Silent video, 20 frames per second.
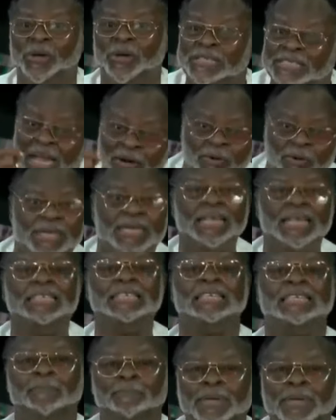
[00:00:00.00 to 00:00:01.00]
to
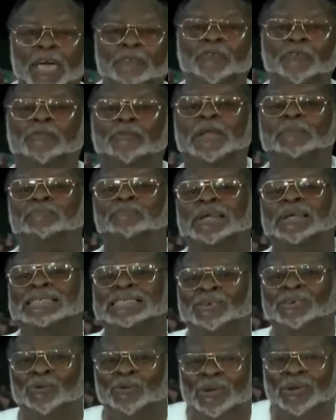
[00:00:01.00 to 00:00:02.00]
interrogating the behavior of the
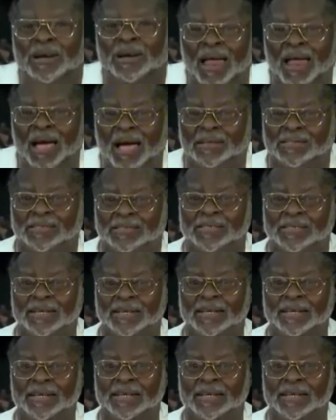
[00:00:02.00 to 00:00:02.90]
political class,